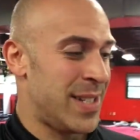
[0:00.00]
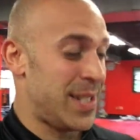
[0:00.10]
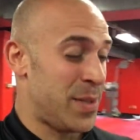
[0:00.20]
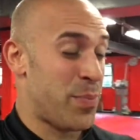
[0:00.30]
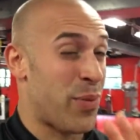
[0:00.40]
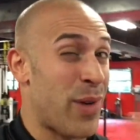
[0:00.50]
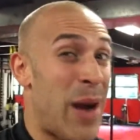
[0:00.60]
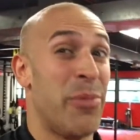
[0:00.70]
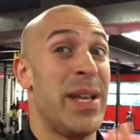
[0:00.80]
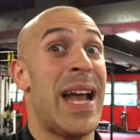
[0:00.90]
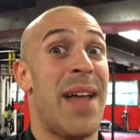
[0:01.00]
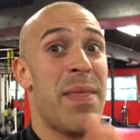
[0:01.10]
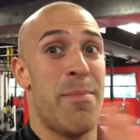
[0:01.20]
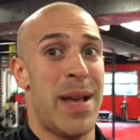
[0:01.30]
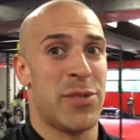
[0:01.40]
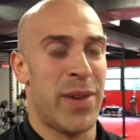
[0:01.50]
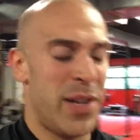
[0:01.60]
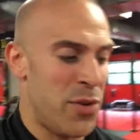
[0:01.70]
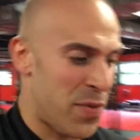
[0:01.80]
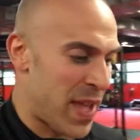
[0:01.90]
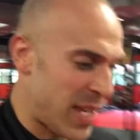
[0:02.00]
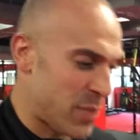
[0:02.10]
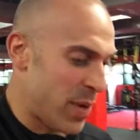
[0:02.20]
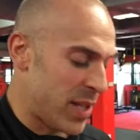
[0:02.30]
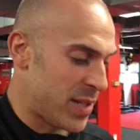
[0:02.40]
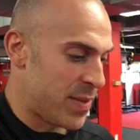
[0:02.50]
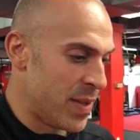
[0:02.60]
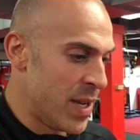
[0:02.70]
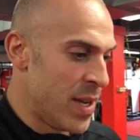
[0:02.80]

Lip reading: It's probably not the best way to do things, but it's